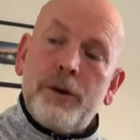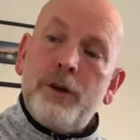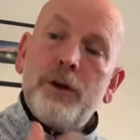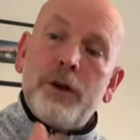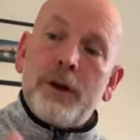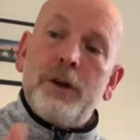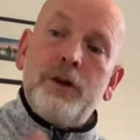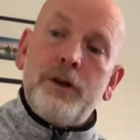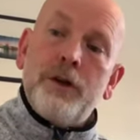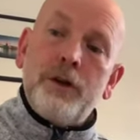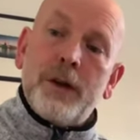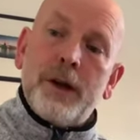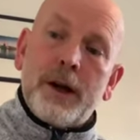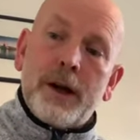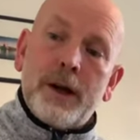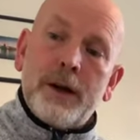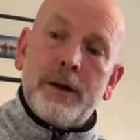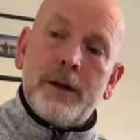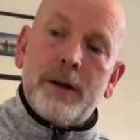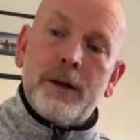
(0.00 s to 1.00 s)
You can do
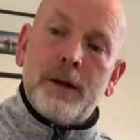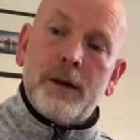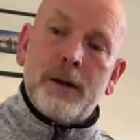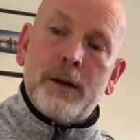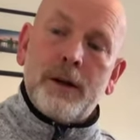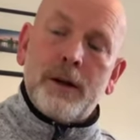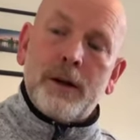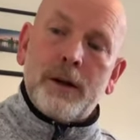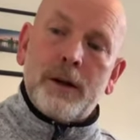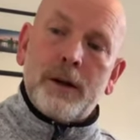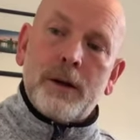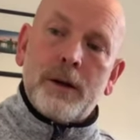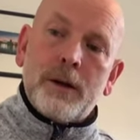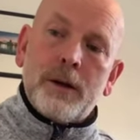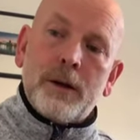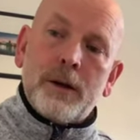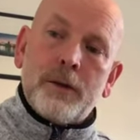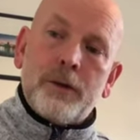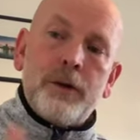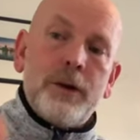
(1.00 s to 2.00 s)
that,
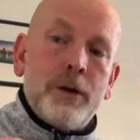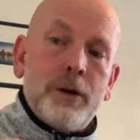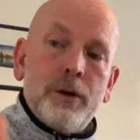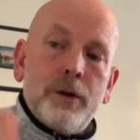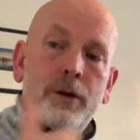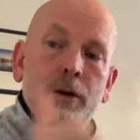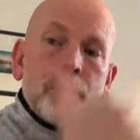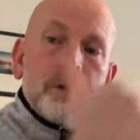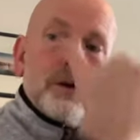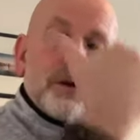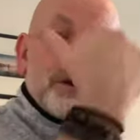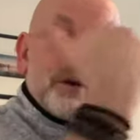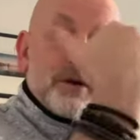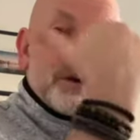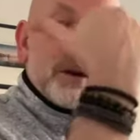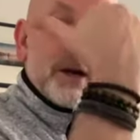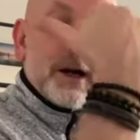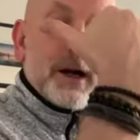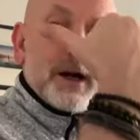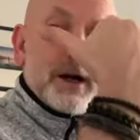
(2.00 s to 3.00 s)
so you don't
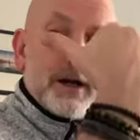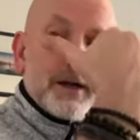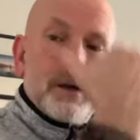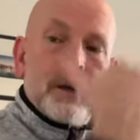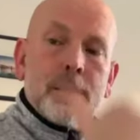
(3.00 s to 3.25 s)
do that.